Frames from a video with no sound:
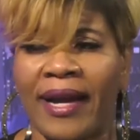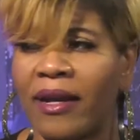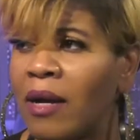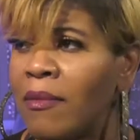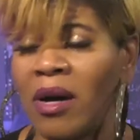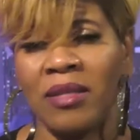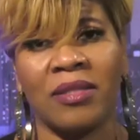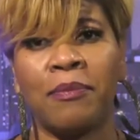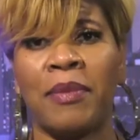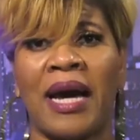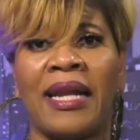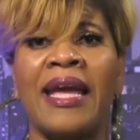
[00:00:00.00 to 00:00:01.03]
Come on,
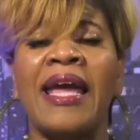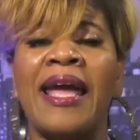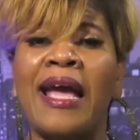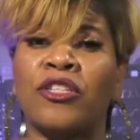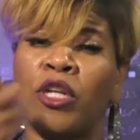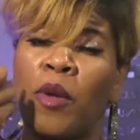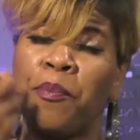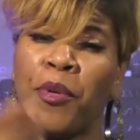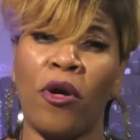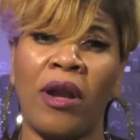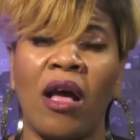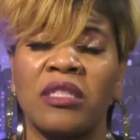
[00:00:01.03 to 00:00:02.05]
somebody. It's going to
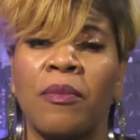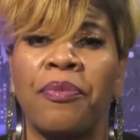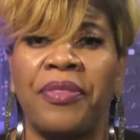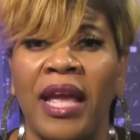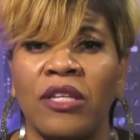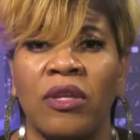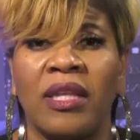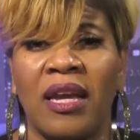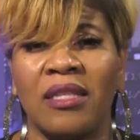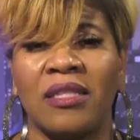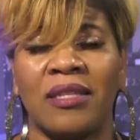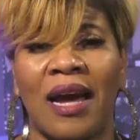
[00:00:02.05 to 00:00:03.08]
burn out some things on the
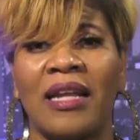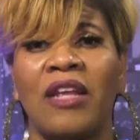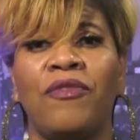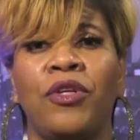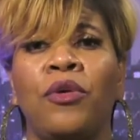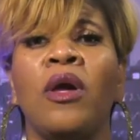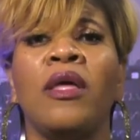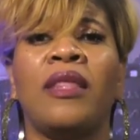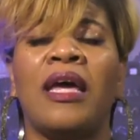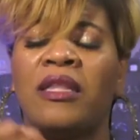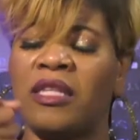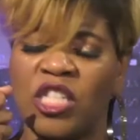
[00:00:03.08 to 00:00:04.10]
inside of you
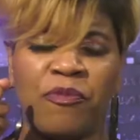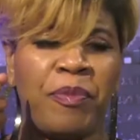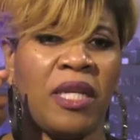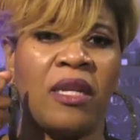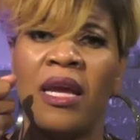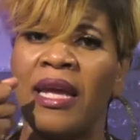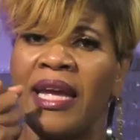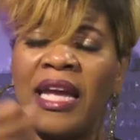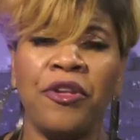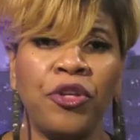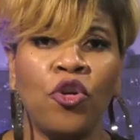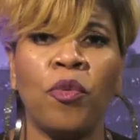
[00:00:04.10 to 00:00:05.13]
that just been
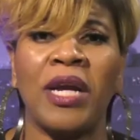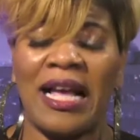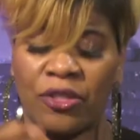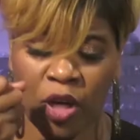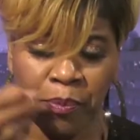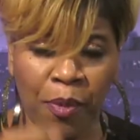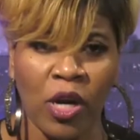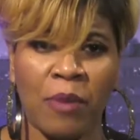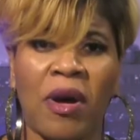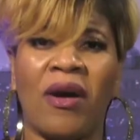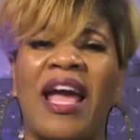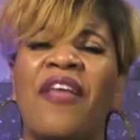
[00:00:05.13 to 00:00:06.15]
in you. God's going to burn them
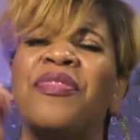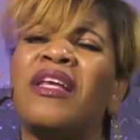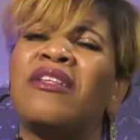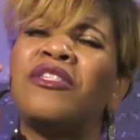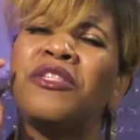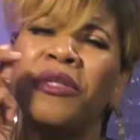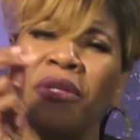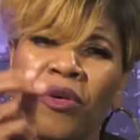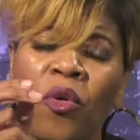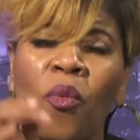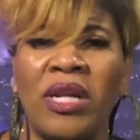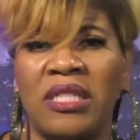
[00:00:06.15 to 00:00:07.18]
out. And then two,
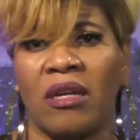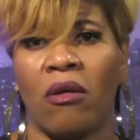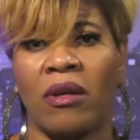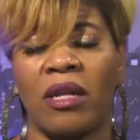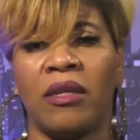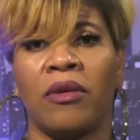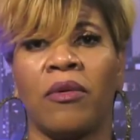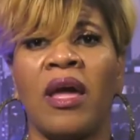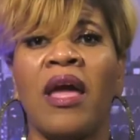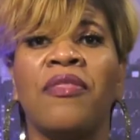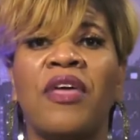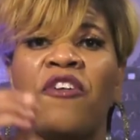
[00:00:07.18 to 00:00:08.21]
what is it going to do?
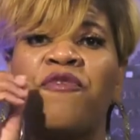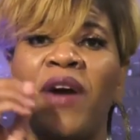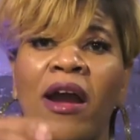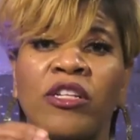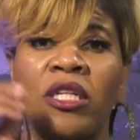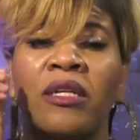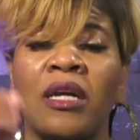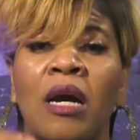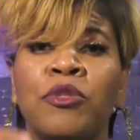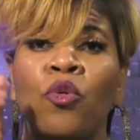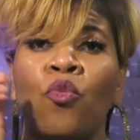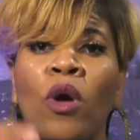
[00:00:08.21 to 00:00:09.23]
That fire is going to come
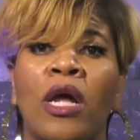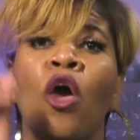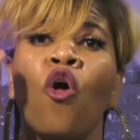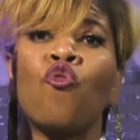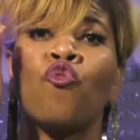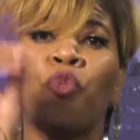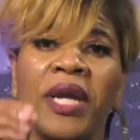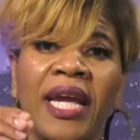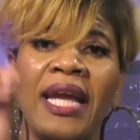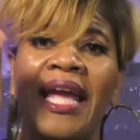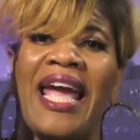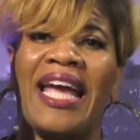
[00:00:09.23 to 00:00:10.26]
to what?
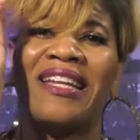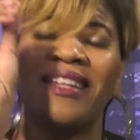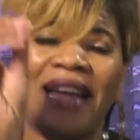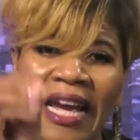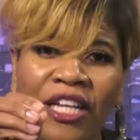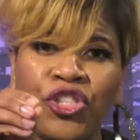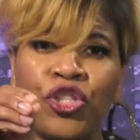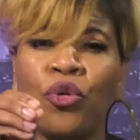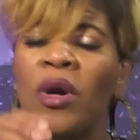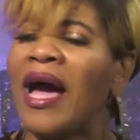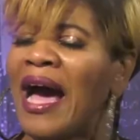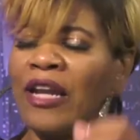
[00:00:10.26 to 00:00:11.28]
Reignite you.
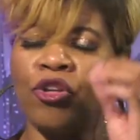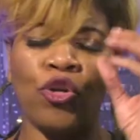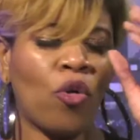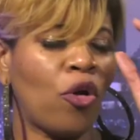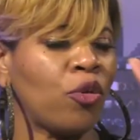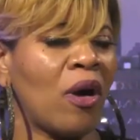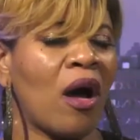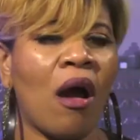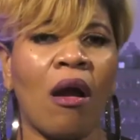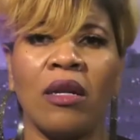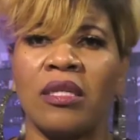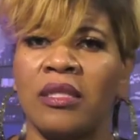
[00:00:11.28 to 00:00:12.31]
I know you're going through a
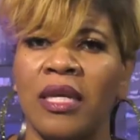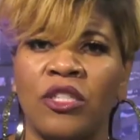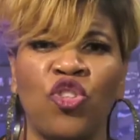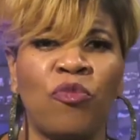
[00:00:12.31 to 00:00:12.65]
hard season.